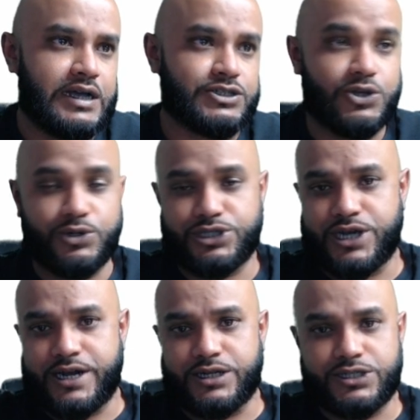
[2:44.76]
So is
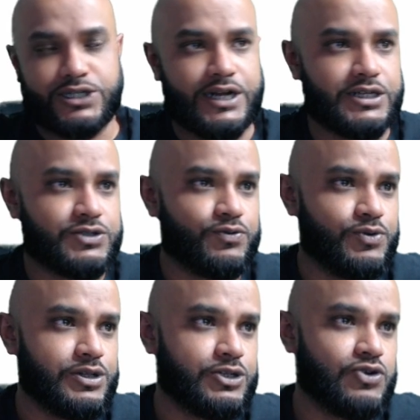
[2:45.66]
China. China's
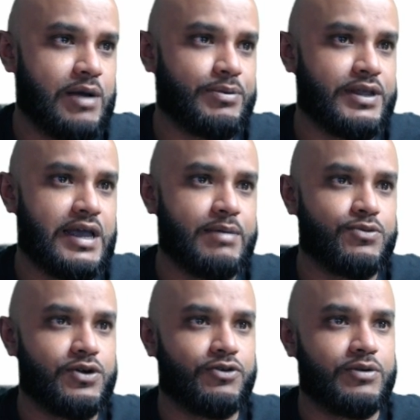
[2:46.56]
really dropping the
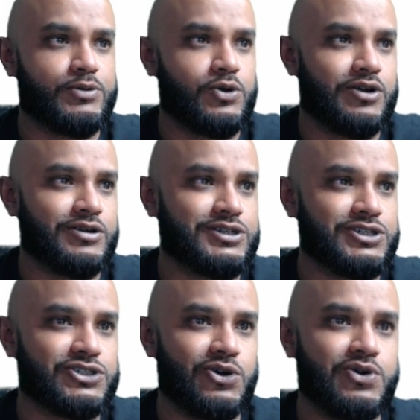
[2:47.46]
hammer on cryptocurrencies.
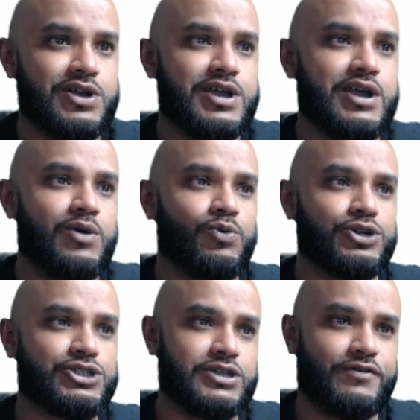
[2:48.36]
So we're
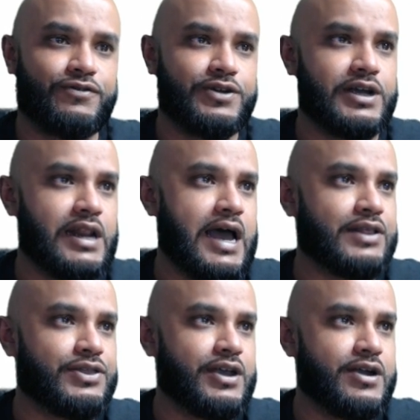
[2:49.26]
suffering a
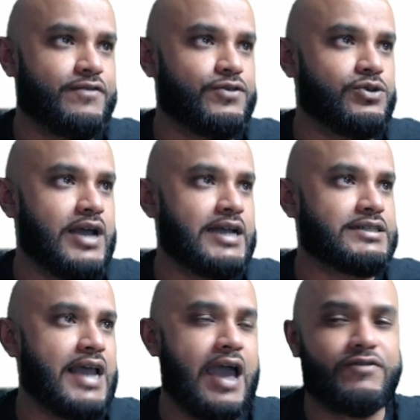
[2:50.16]
lot there. If you guys
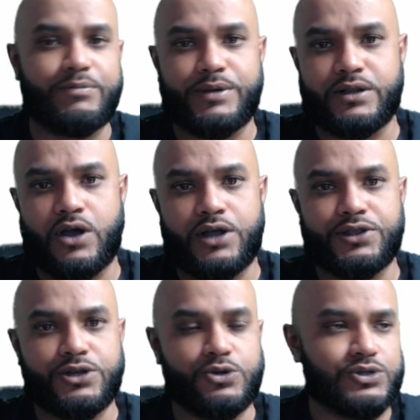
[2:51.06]
haven't been on the
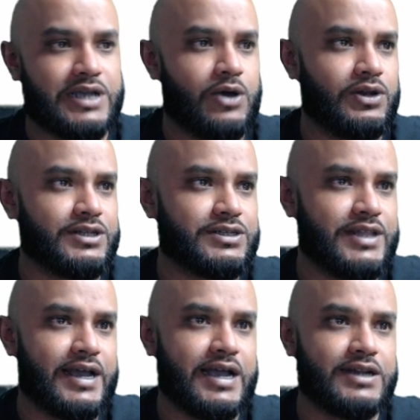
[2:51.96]
news outlets and
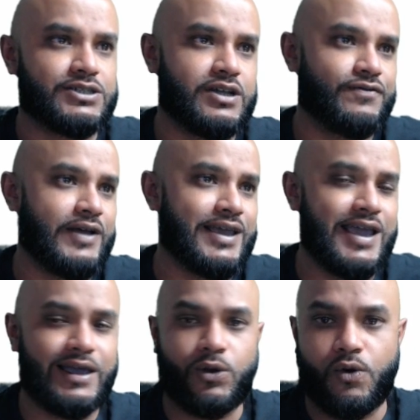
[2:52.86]
that kind of stuff, I
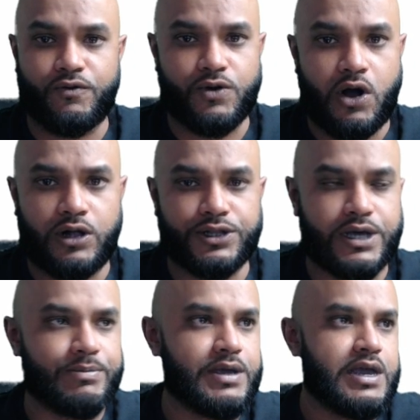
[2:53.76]
can't go over all of
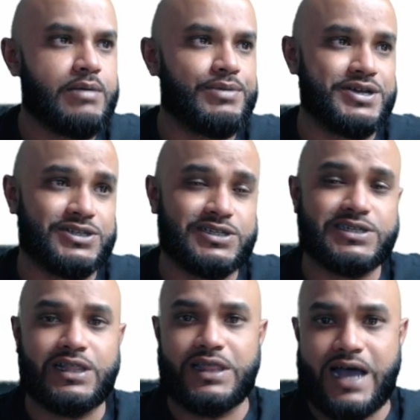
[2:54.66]
them because it's
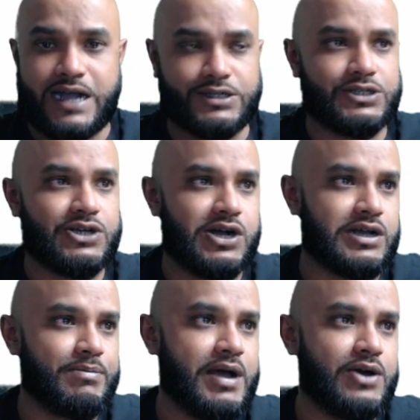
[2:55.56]
a lot to talk
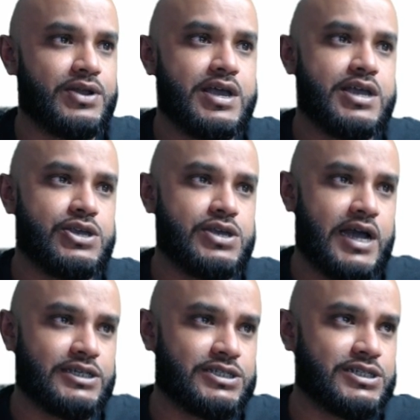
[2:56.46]
about.
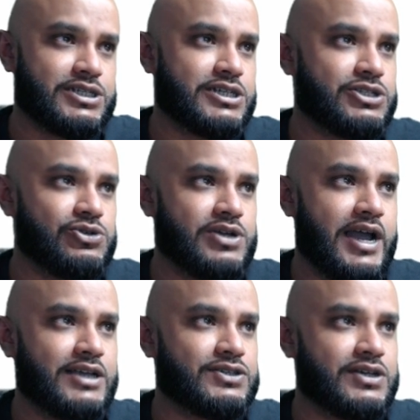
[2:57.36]
I suggest you
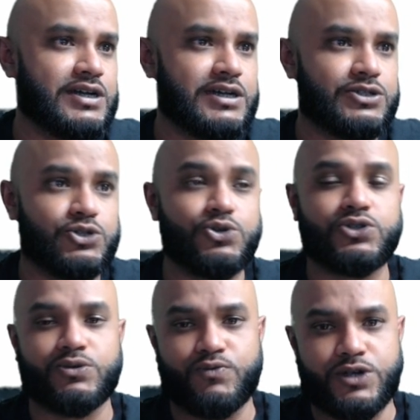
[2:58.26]
guys do
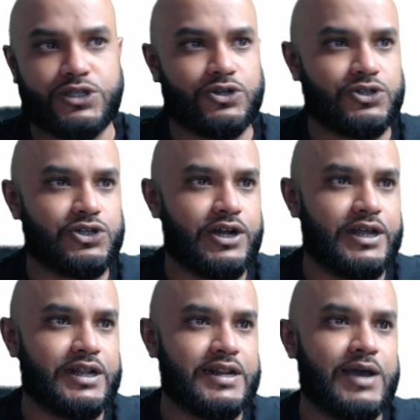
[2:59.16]
some research on
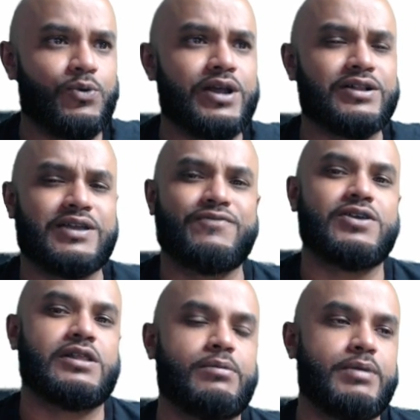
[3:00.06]
it, and that way it'll give you
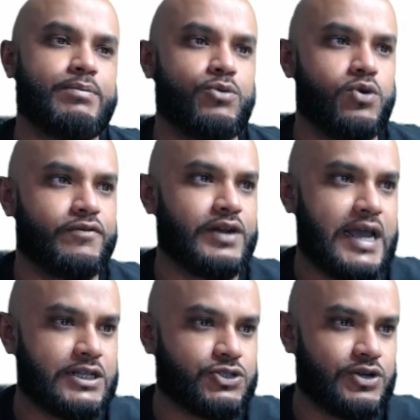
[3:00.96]
bit more of an
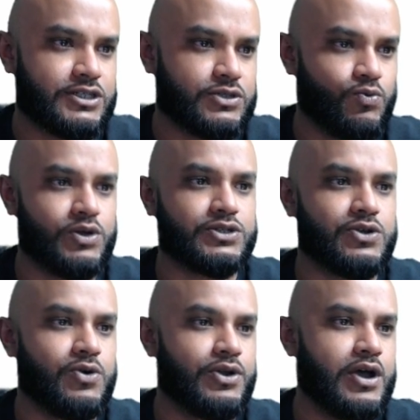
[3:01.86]
answer as to what's
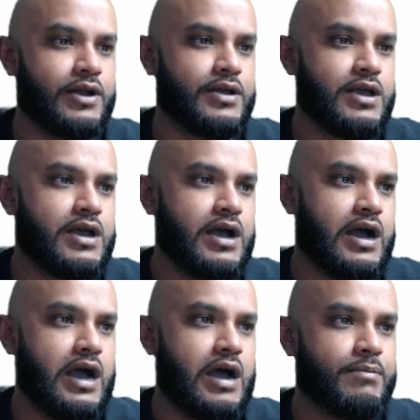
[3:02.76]
going on.
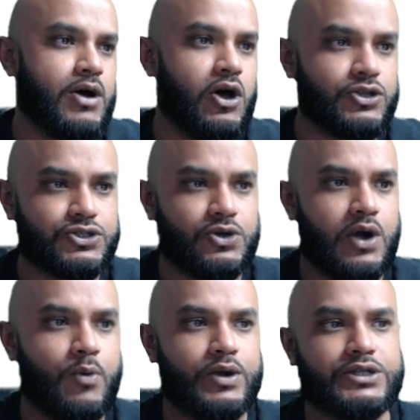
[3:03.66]
Also,
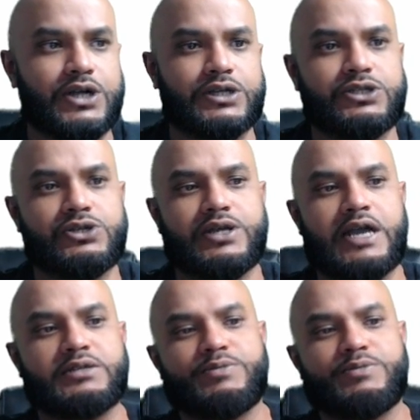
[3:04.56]
I want to talk to you guys